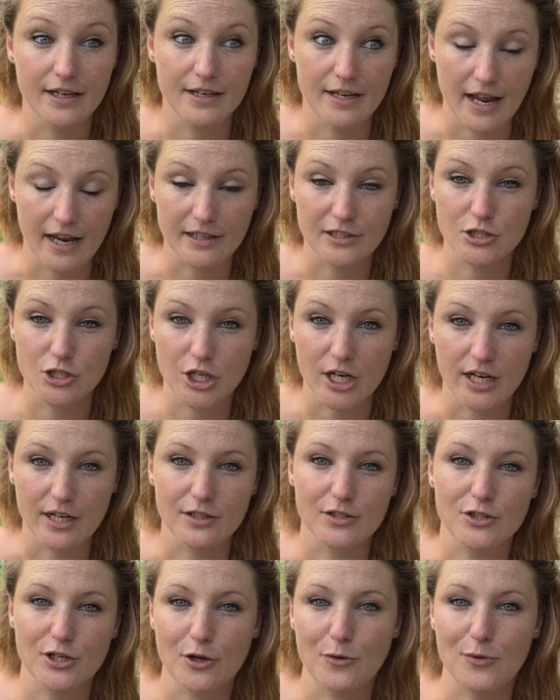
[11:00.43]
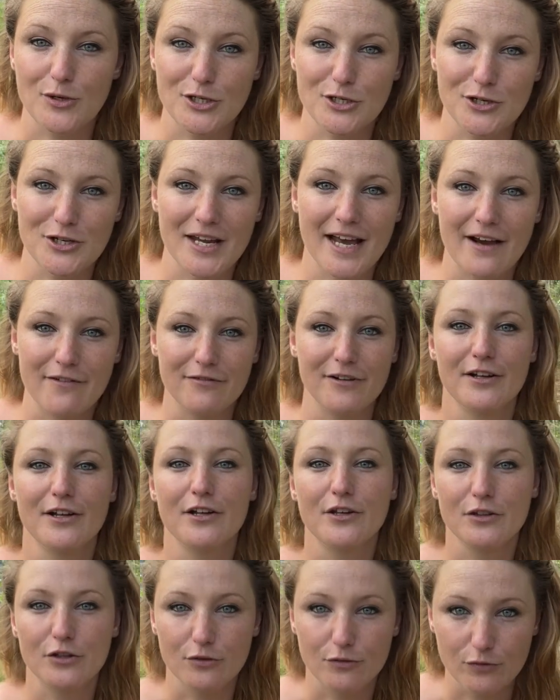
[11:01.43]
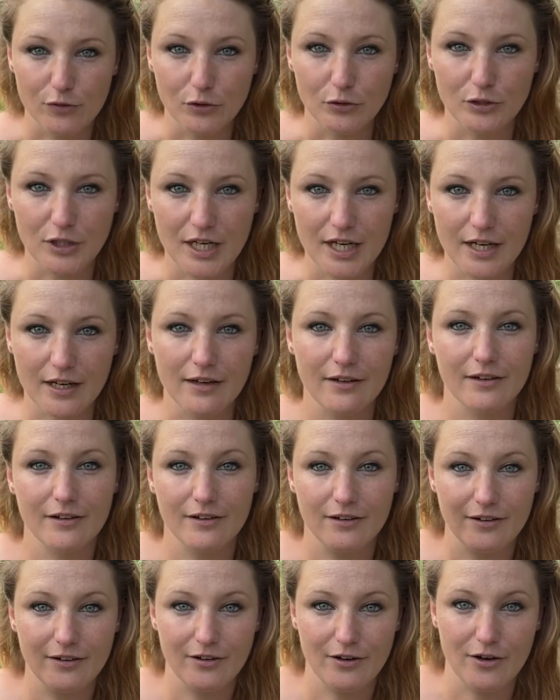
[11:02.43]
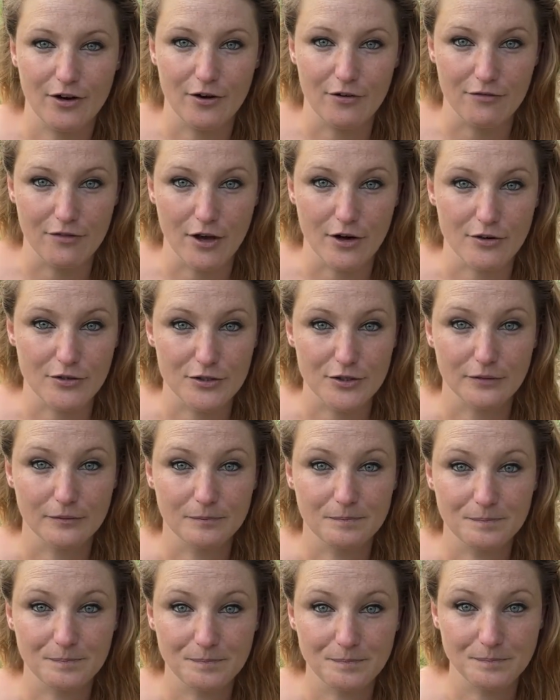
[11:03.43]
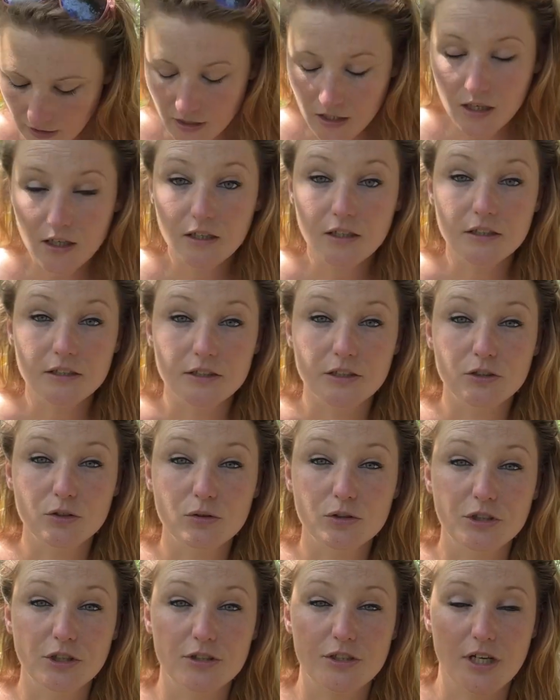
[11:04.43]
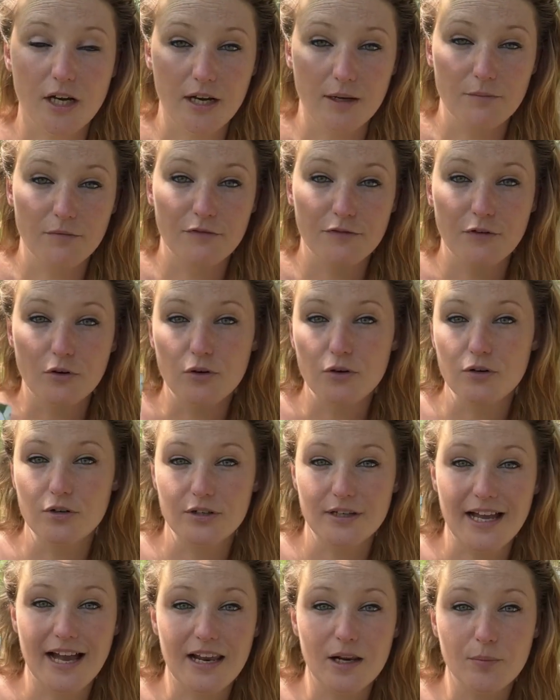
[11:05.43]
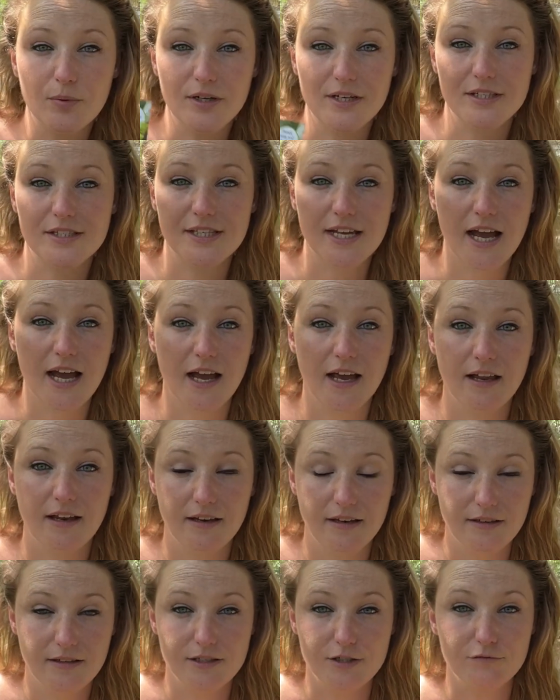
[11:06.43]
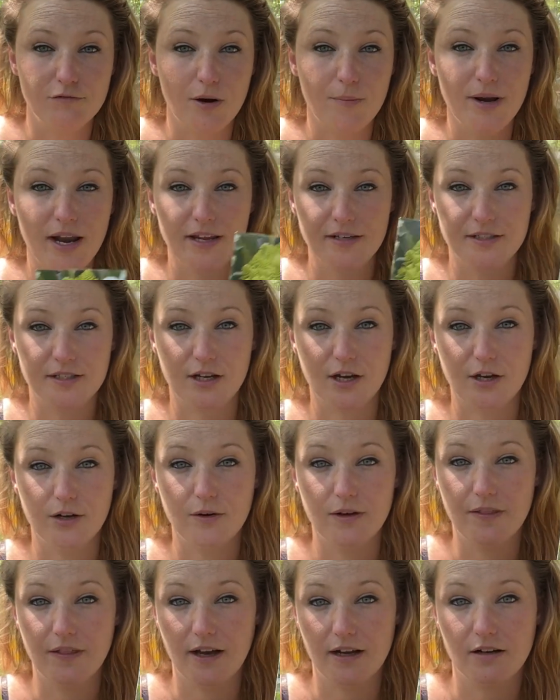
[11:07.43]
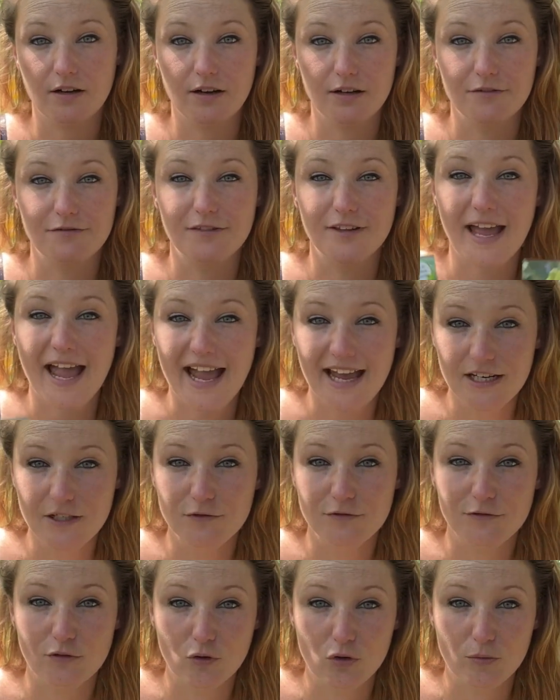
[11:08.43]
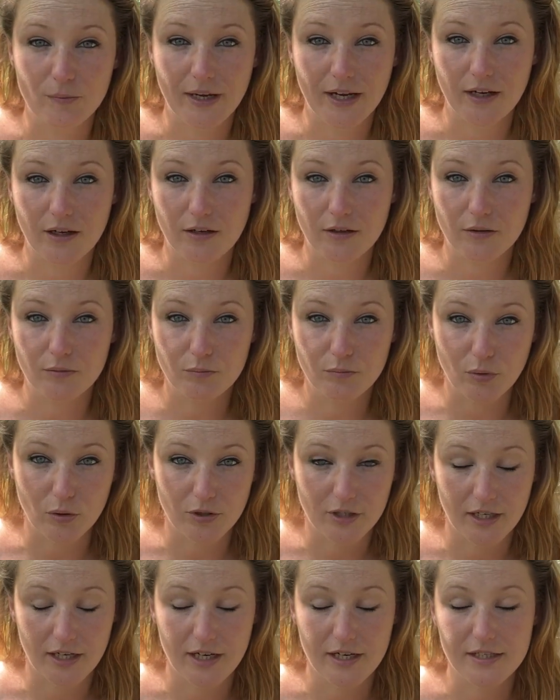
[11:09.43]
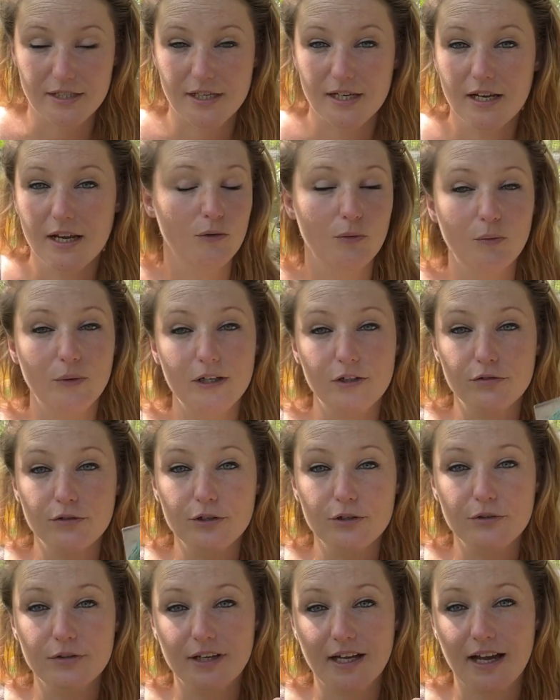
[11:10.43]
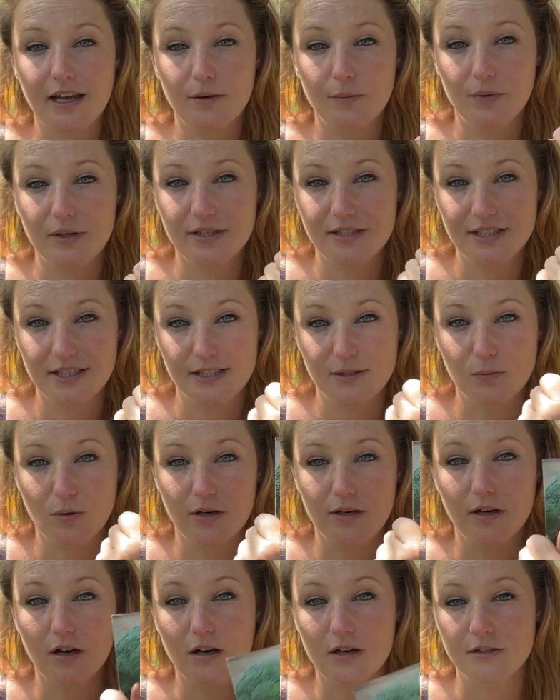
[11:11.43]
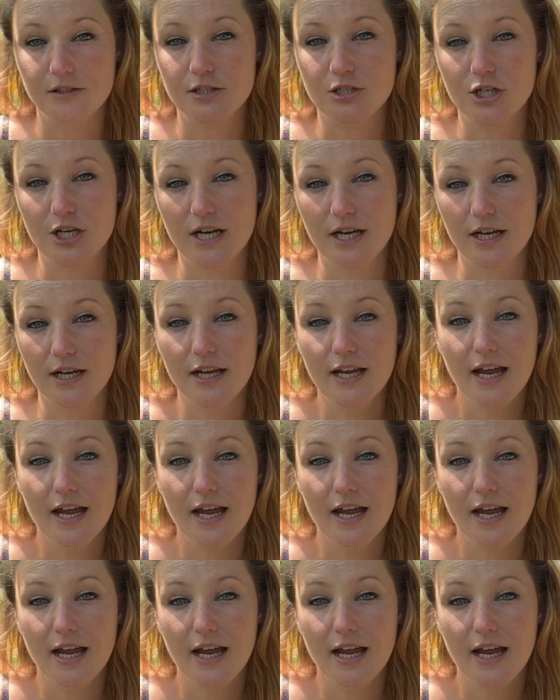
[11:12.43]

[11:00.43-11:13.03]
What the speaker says: next year. So we should have the full year of those. So it's also time for Calabrese and Romanesco and that kind of the head forming broccolis. We grew the Calabrese, this one, last year,